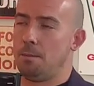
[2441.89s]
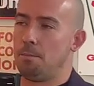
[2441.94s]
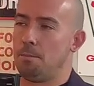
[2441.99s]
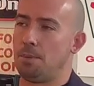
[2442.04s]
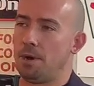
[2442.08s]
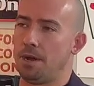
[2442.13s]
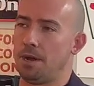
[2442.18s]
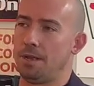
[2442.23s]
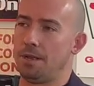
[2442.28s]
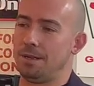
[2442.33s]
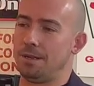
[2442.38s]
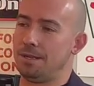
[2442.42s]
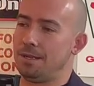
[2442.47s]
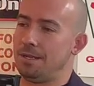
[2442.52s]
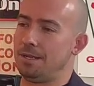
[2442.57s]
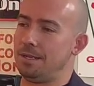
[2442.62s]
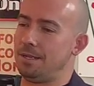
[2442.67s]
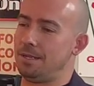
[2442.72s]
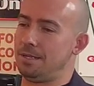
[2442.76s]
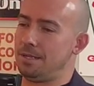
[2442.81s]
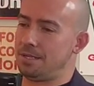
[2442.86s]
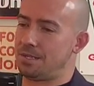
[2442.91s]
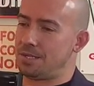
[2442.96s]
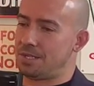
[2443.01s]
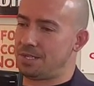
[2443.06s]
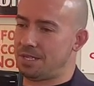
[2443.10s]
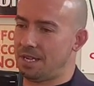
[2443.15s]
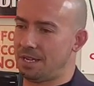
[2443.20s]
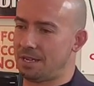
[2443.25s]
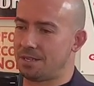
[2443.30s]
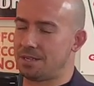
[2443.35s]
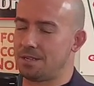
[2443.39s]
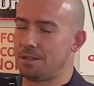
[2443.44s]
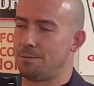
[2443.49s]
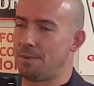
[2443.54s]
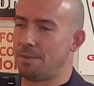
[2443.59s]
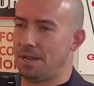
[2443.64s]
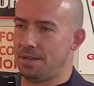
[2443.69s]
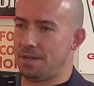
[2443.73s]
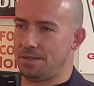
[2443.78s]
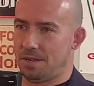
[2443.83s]
but sticking to the
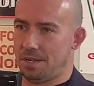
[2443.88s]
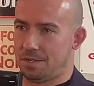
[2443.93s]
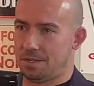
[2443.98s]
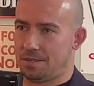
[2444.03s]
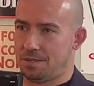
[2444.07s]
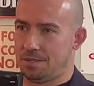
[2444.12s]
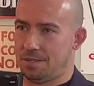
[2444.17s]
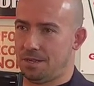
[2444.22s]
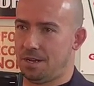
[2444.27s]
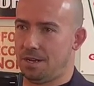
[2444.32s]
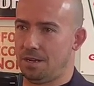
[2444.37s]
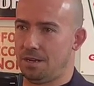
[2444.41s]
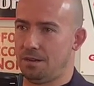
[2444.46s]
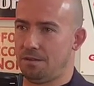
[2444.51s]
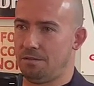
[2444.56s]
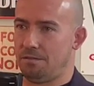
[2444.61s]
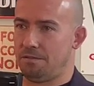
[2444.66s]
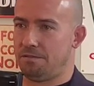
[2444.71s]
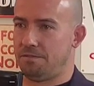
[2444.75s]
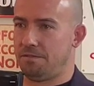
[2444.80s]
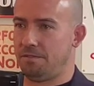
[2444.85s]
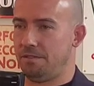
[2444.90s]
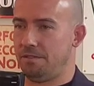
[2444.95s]
basics of,